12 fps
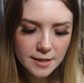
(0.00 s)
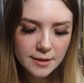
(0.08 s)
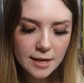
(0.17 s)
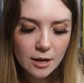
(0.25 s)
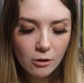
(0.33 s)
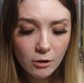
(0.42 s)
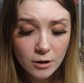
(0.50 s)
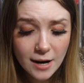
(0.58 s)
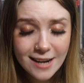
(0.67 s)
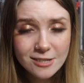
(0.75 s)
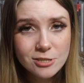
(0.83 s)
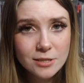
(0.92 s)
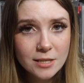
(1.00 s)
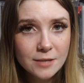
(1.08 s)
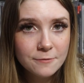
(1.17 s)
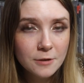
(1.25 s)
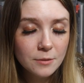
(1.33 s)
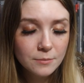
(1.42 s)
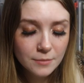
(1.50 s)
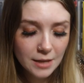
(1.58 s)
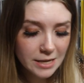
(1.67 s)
and they are actually from